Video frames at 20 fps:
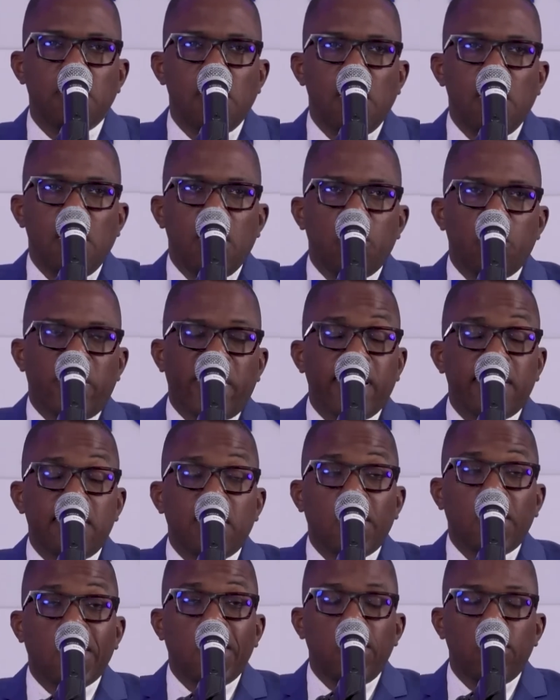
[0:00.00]
we're
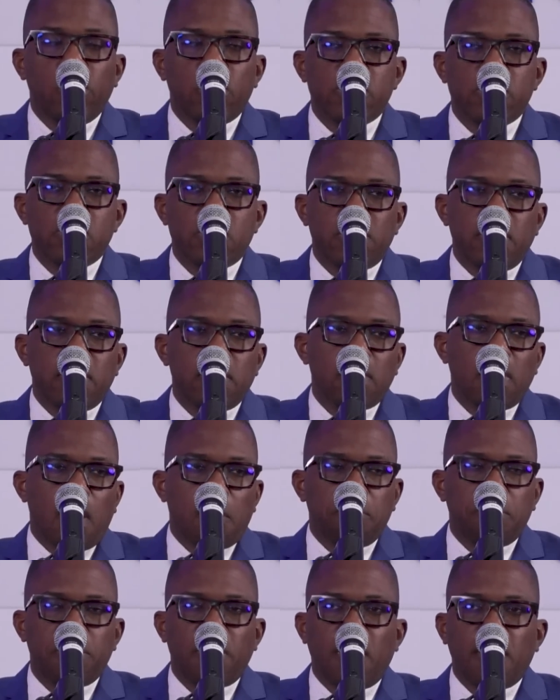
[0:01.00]
getting close to the
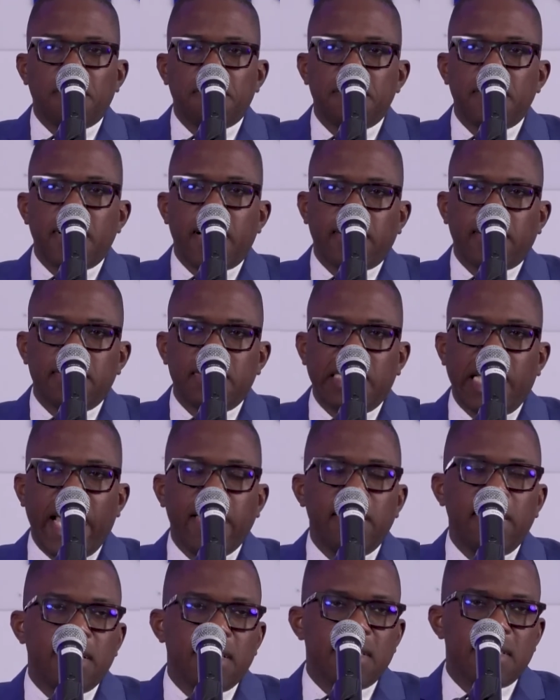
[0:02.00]
top of that
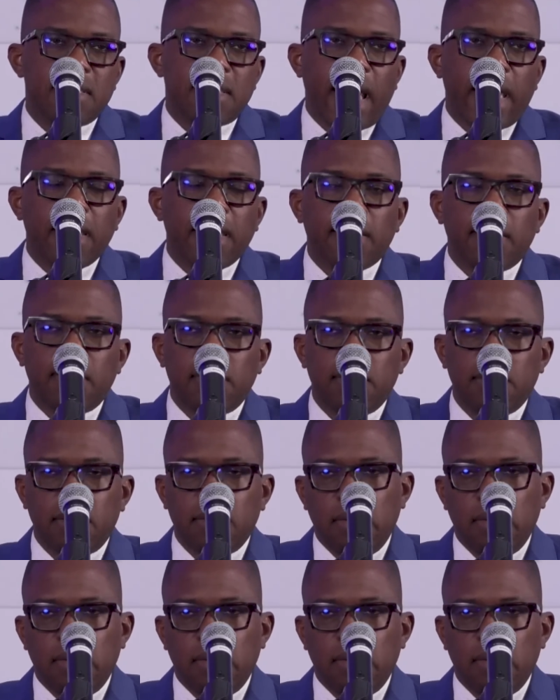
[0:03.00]
tightening cycle